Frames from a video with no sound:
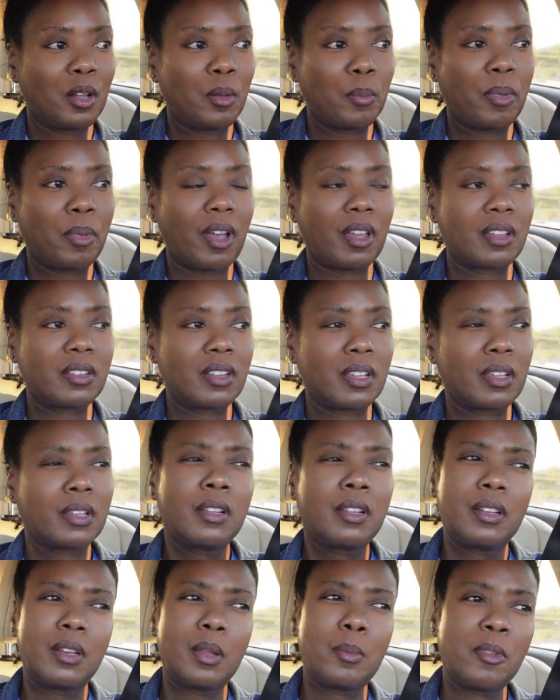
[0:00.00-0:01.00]
But
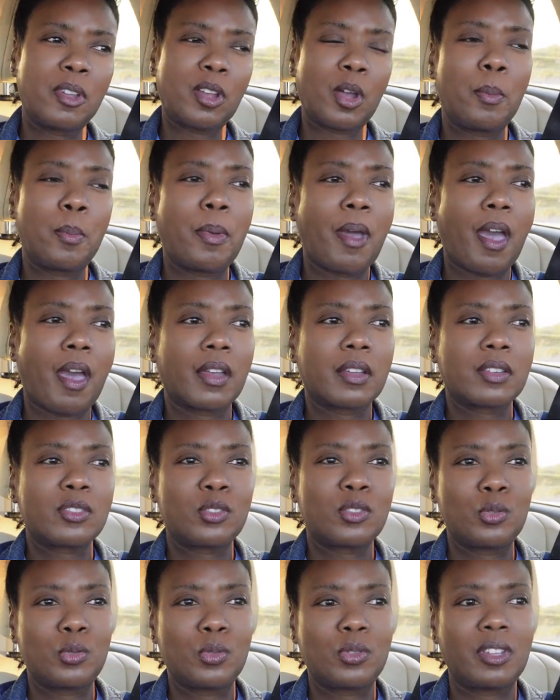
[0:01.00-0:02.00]
let me go back
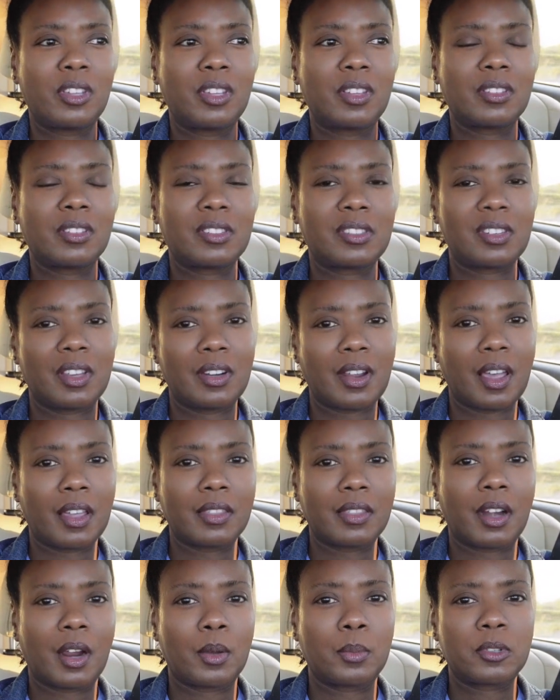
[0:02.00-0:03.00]
to the sit down
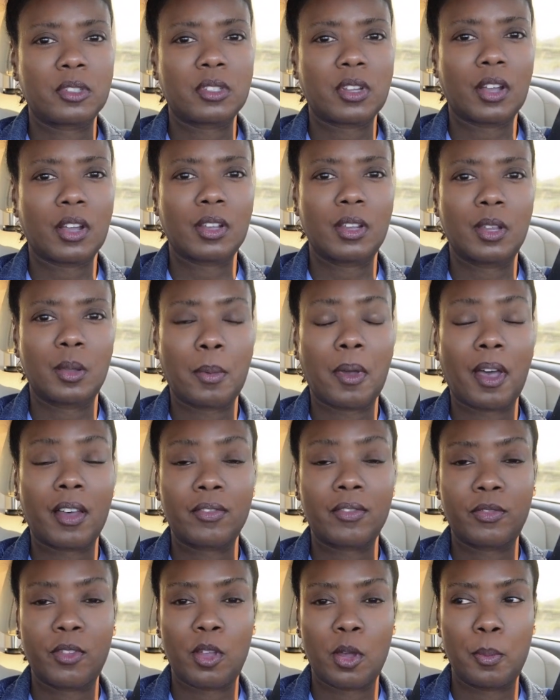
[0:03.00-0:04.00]
that I was talking
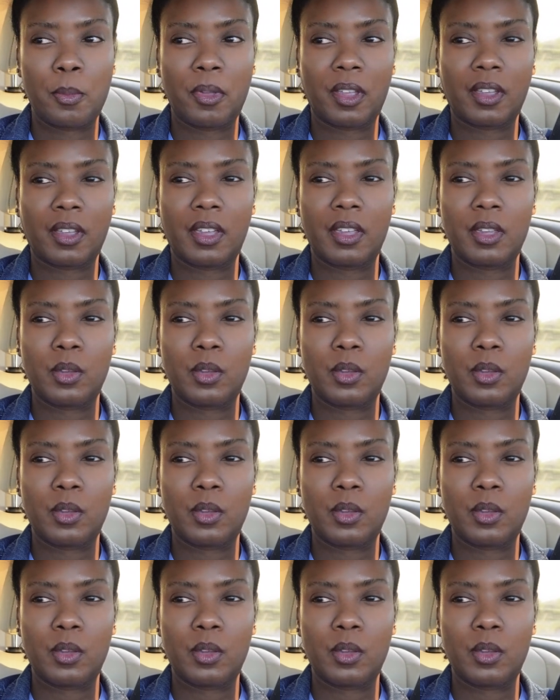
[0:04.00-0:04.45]
about filming.